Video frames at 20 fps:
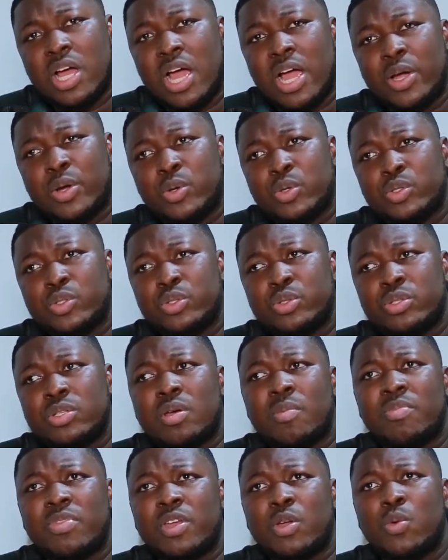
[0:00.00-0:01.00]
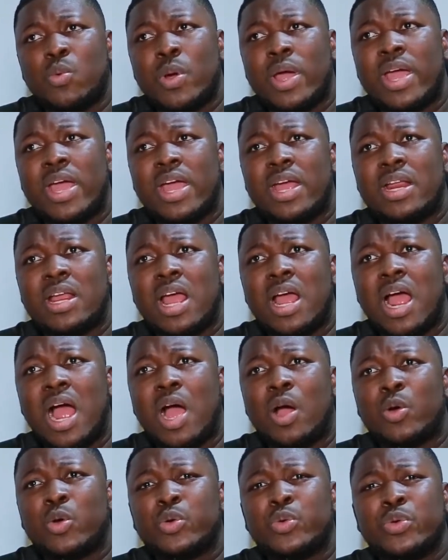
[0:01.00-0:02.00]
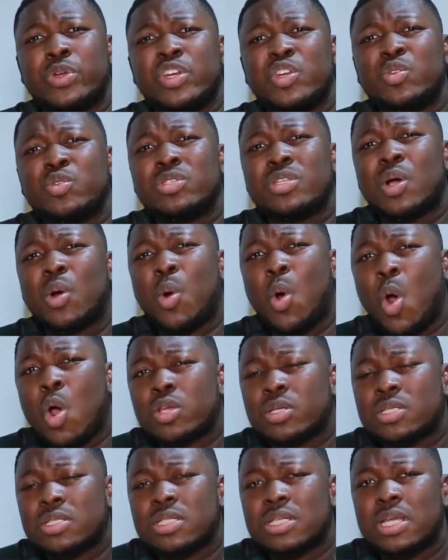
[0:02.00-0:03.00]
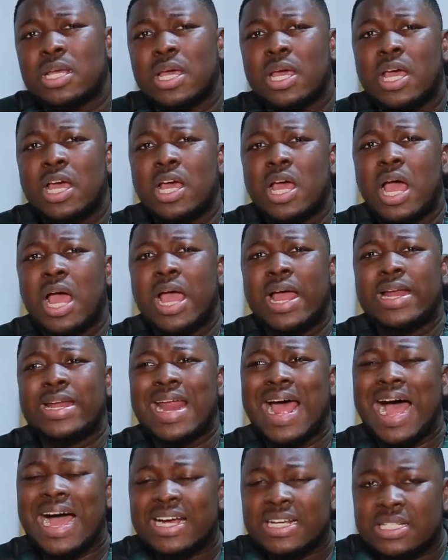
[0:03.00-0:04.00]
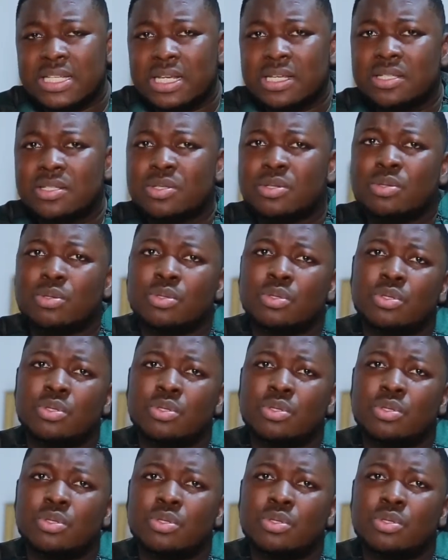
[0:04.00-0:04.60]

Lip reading: could do something where I could reduce the cost and access to